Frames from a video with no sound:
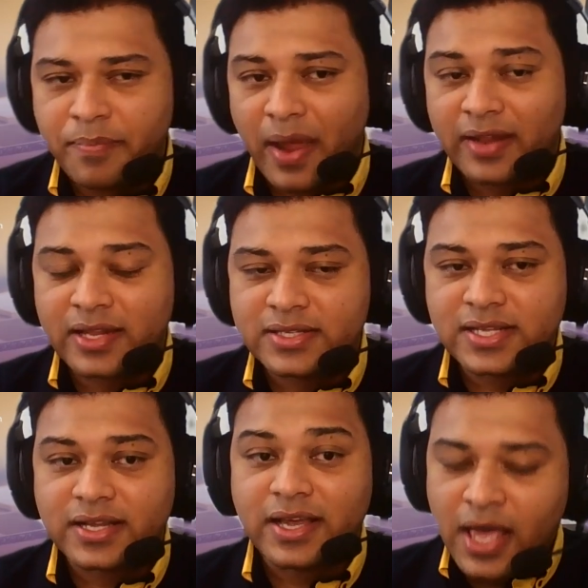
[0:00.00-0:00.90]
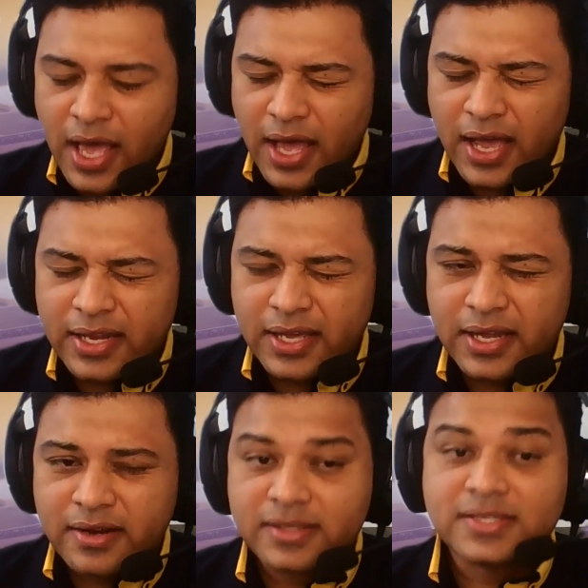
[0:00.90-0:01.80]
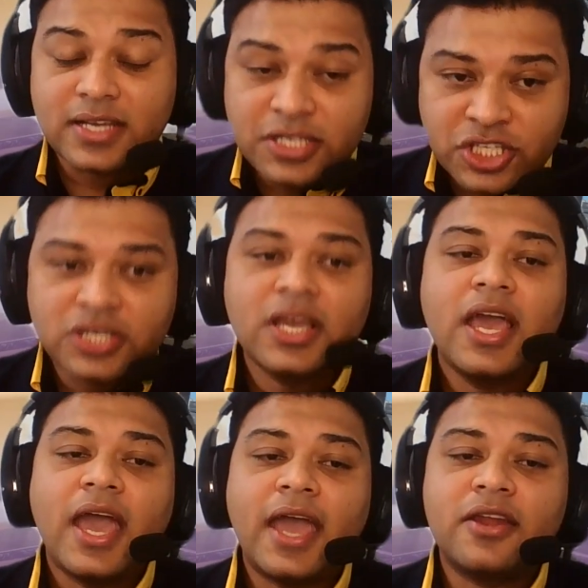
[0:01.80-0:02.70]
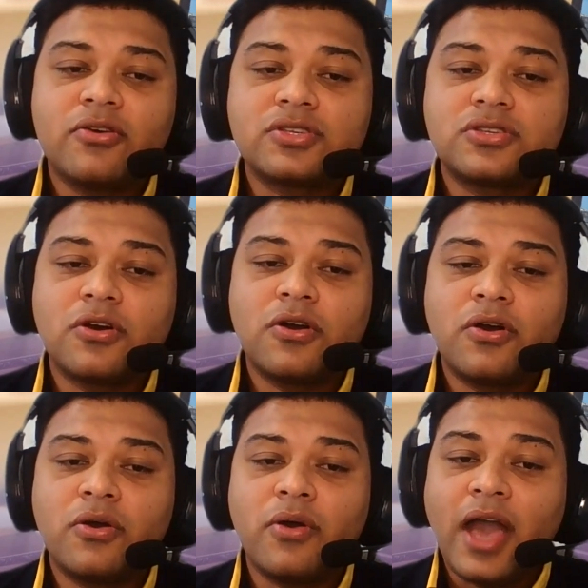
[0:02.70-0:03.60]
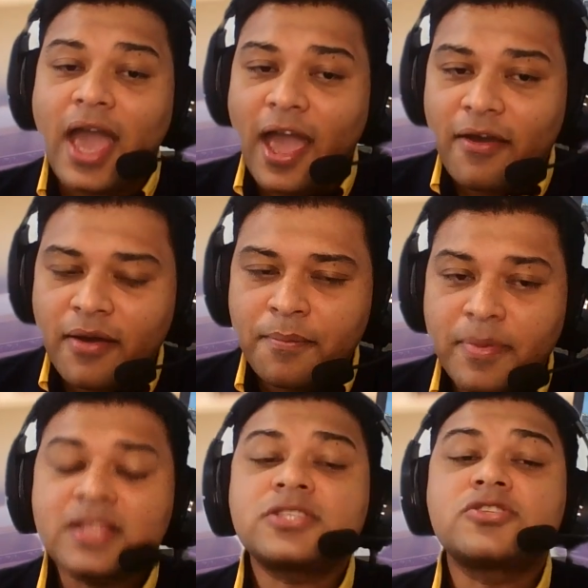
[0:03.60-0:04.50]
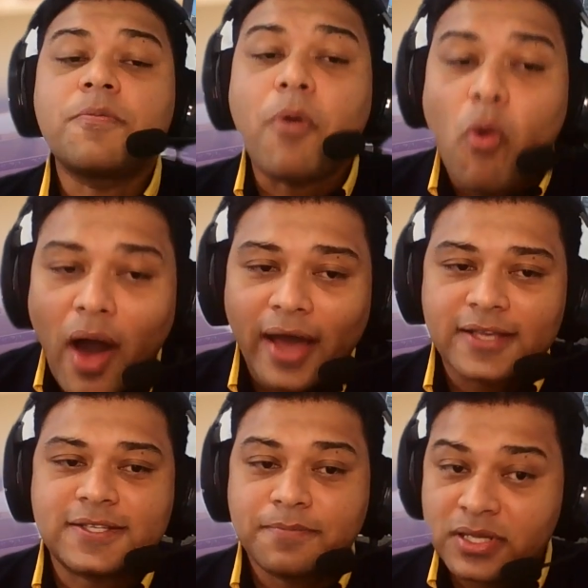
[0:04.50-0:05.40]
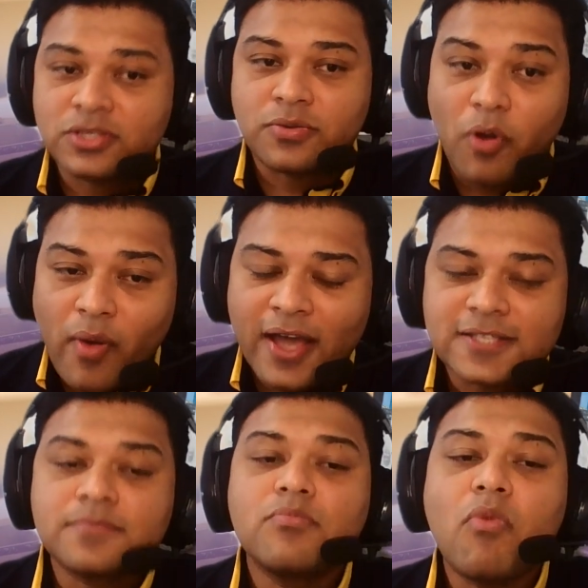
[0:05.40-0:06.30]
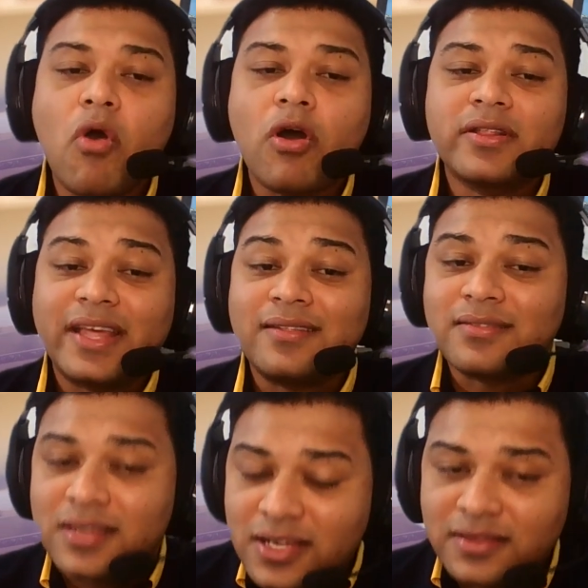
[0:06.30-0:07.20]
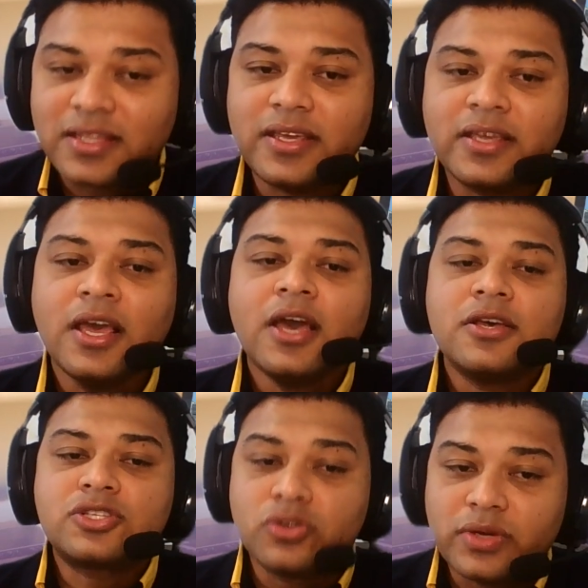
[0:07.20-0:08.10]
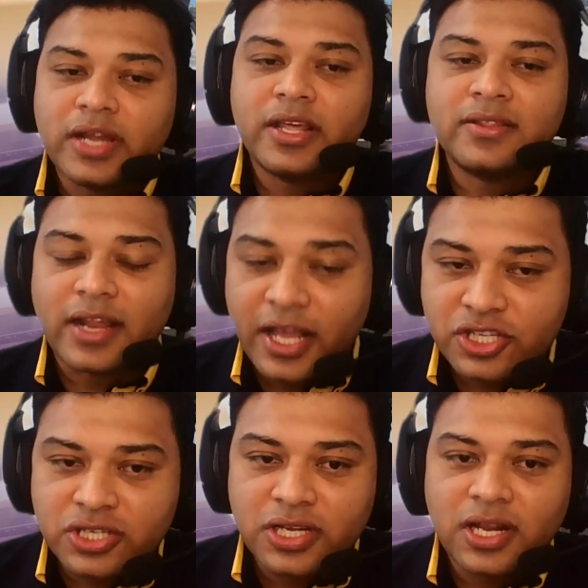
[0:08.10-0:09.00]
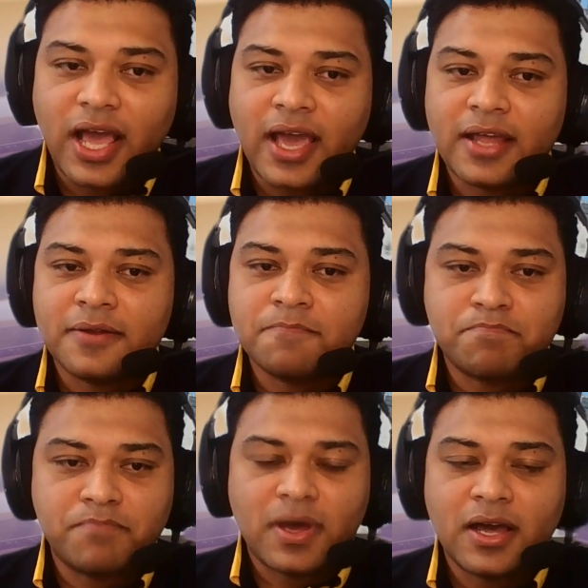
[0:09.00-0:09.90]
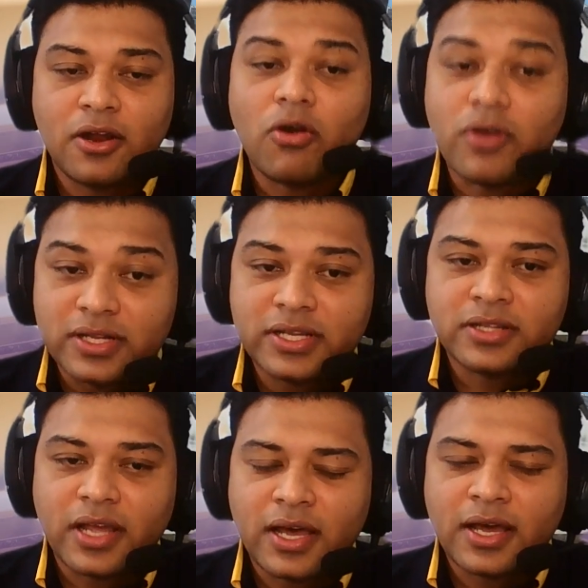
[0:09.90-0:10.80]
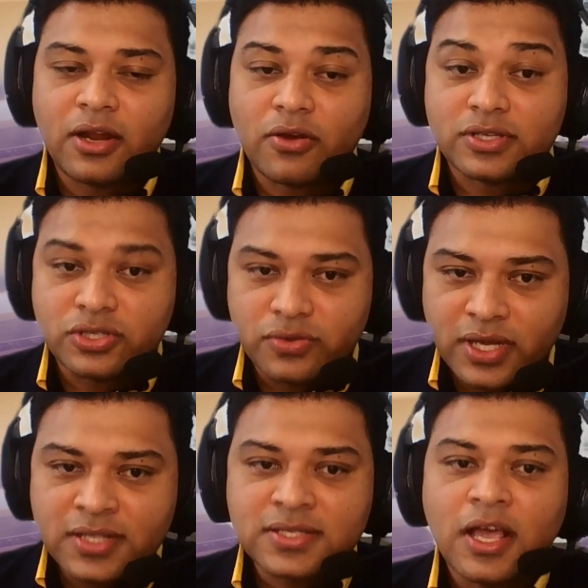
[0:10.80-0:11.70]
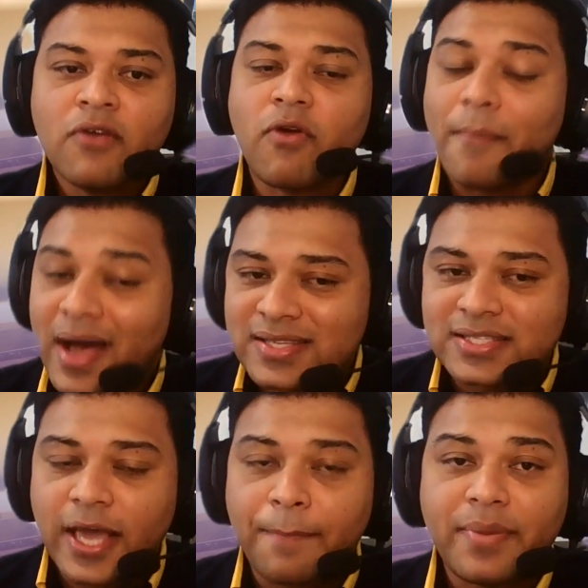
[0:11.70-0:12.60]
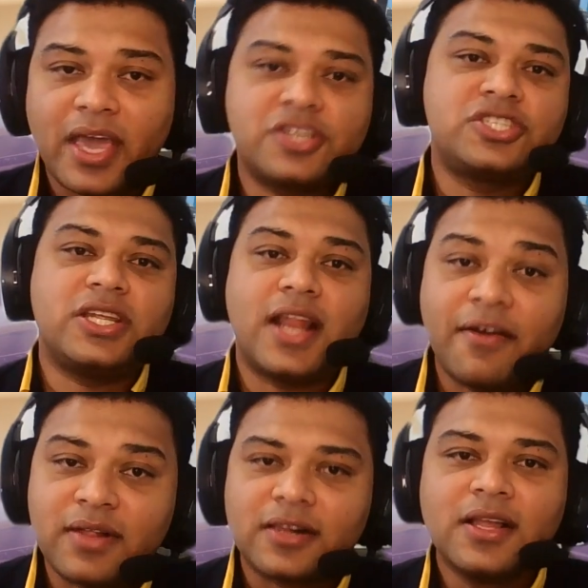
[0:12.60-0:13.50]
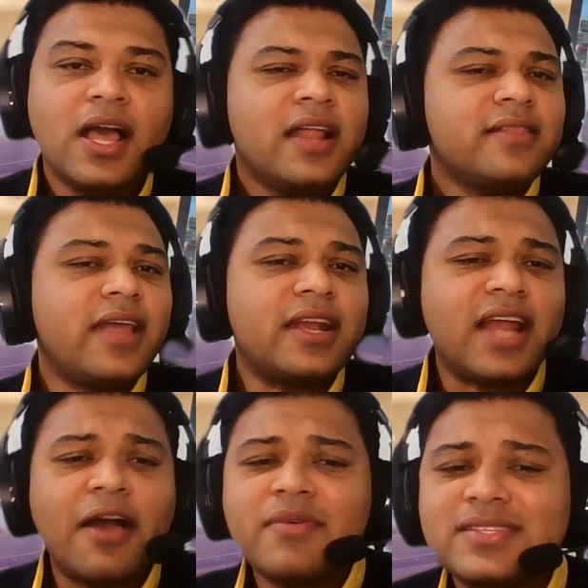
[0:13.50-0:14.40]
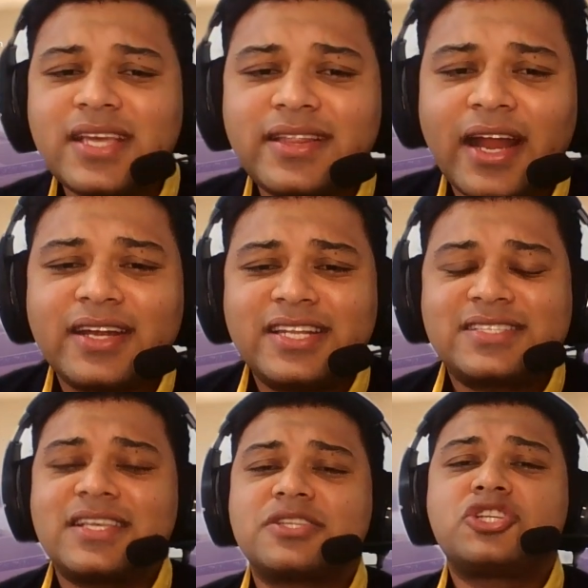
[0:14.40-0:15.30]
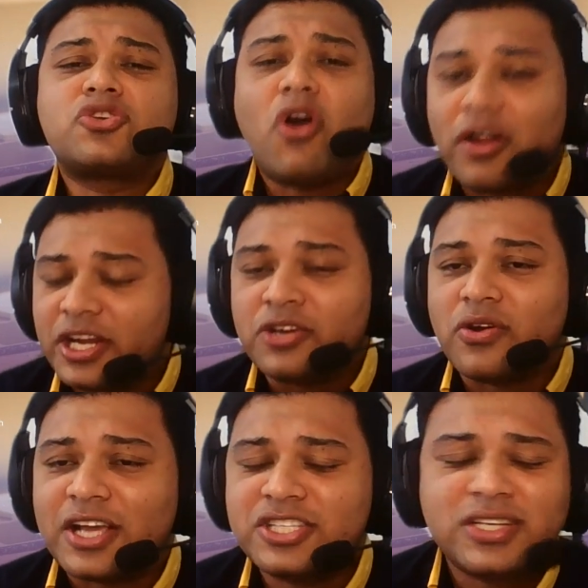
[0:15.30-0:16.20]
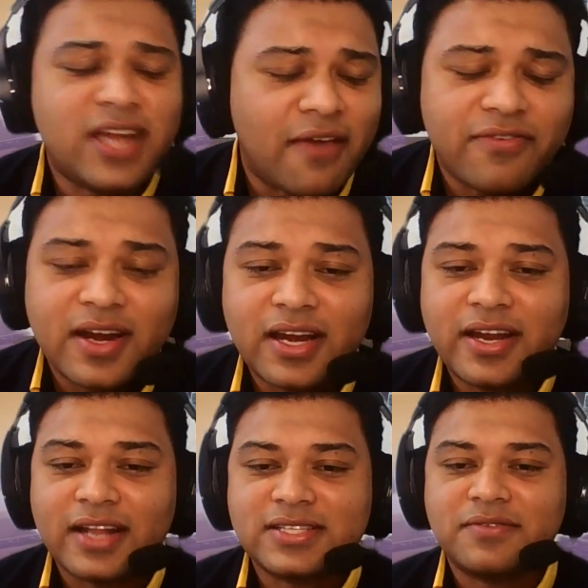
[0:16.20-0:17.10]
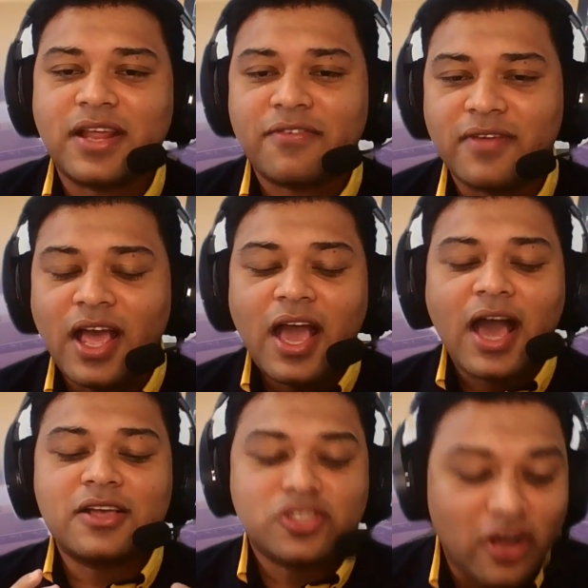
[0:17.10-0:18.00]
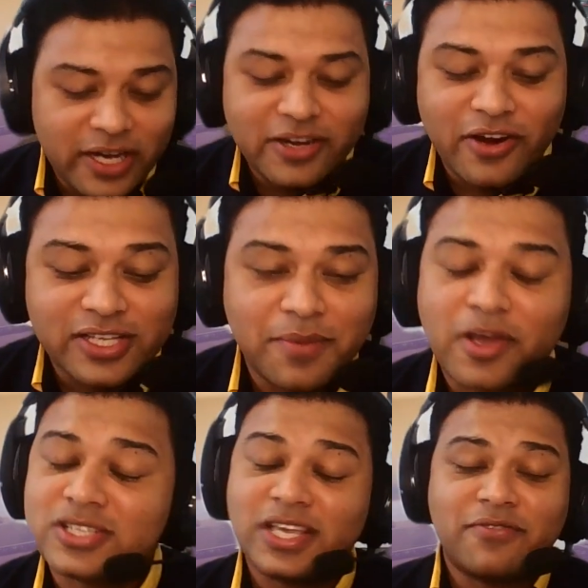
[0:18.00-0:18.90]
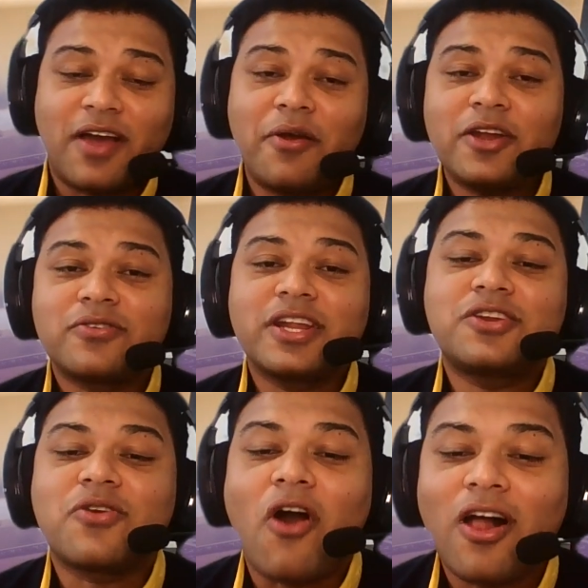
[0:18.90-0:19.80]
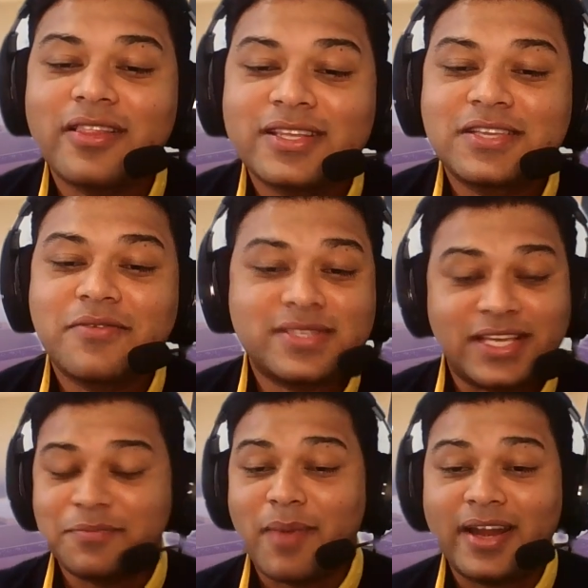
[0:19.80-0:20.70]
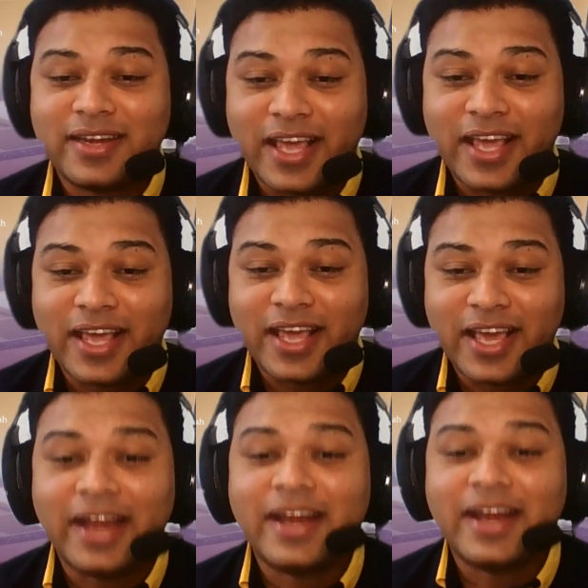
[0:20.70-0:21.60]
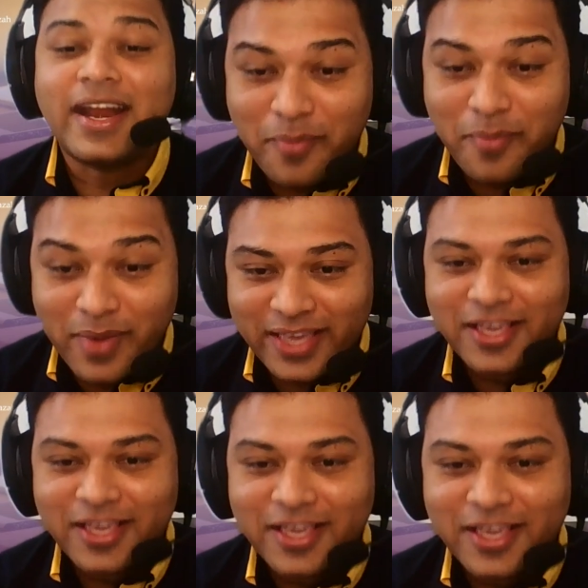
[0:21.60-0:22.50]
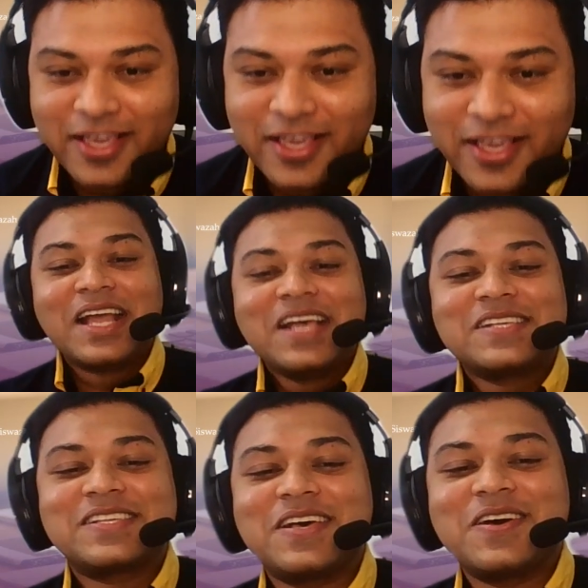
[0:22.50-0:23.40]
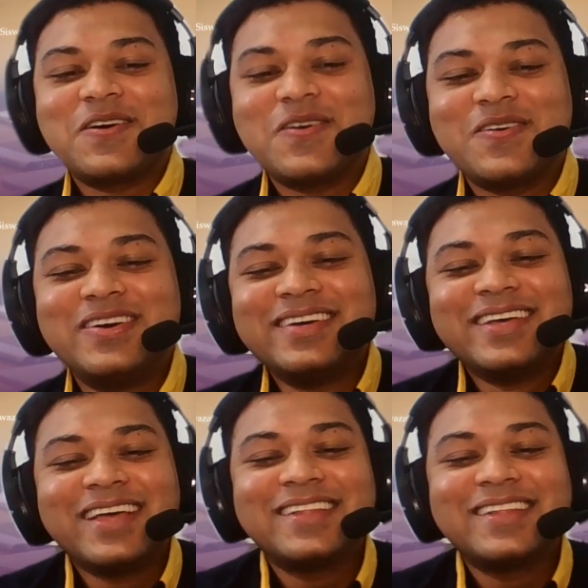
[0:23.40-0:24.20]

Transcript: patents, the research, and also have been supervised more than 30 student international and local students for master and PhD level. That I would say that is a short introduction. Definitely, there's a short introduction, because if I want to read through all the CVs, it might take an hour for me, Prof. So